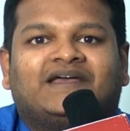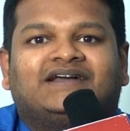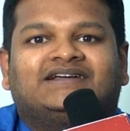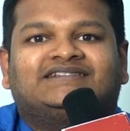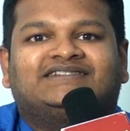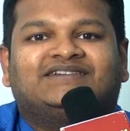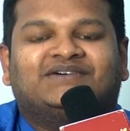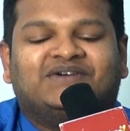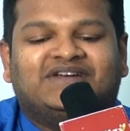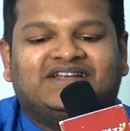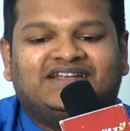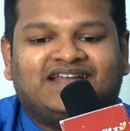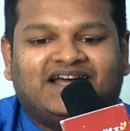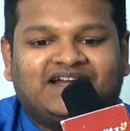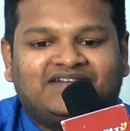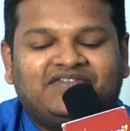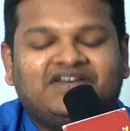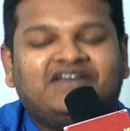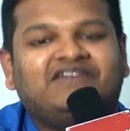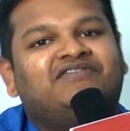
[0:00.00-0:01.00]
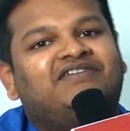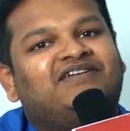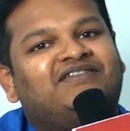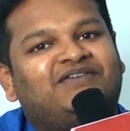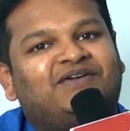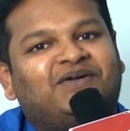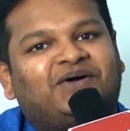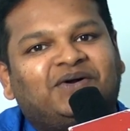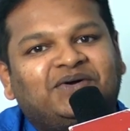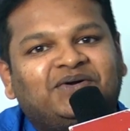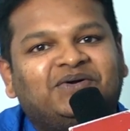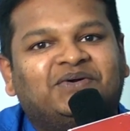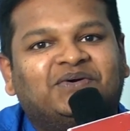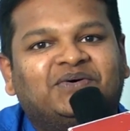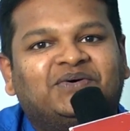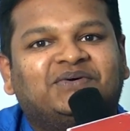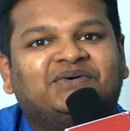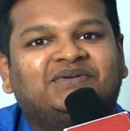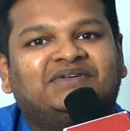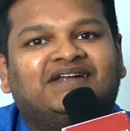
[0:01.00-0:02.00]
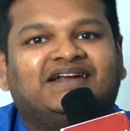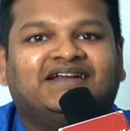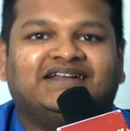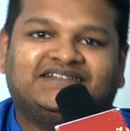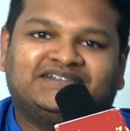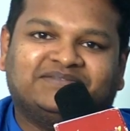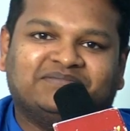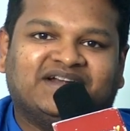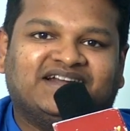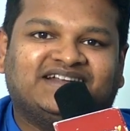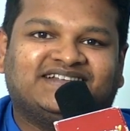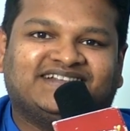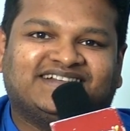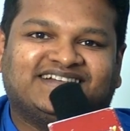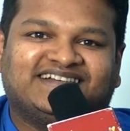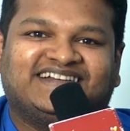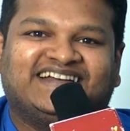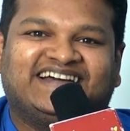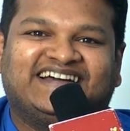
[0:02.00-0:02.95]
So in that way, we will not know that it's medicine.